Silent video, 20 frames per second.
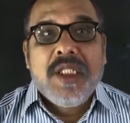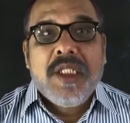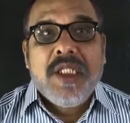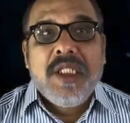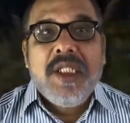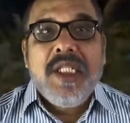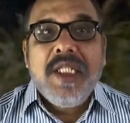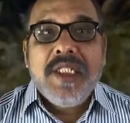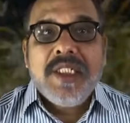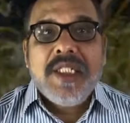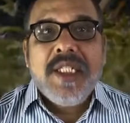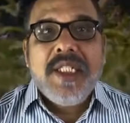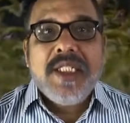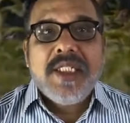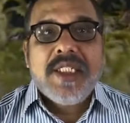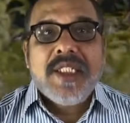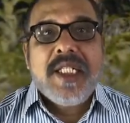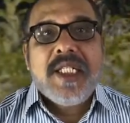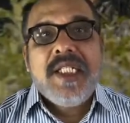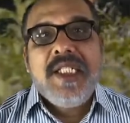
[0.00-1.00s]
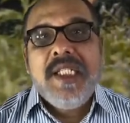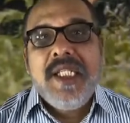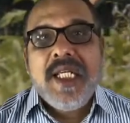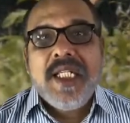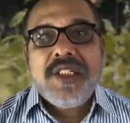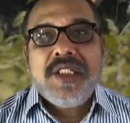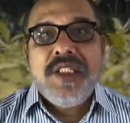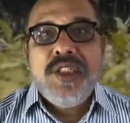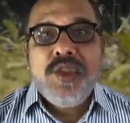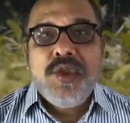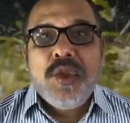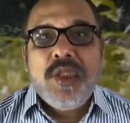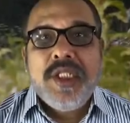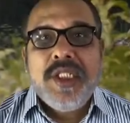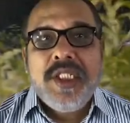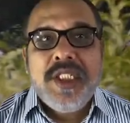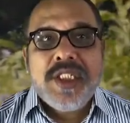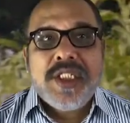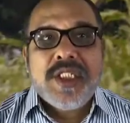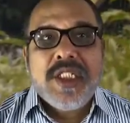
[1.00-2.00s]
He says that he has enjoyed
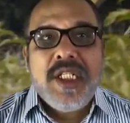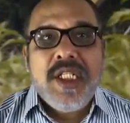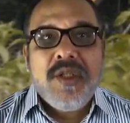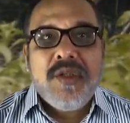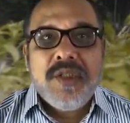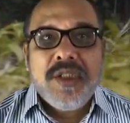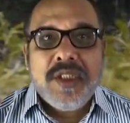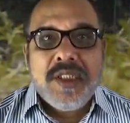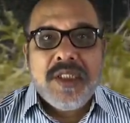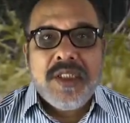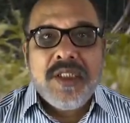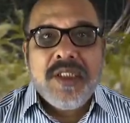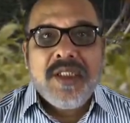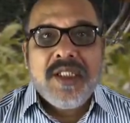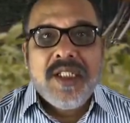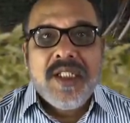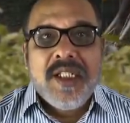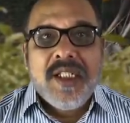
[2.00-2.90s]
his stay on the earth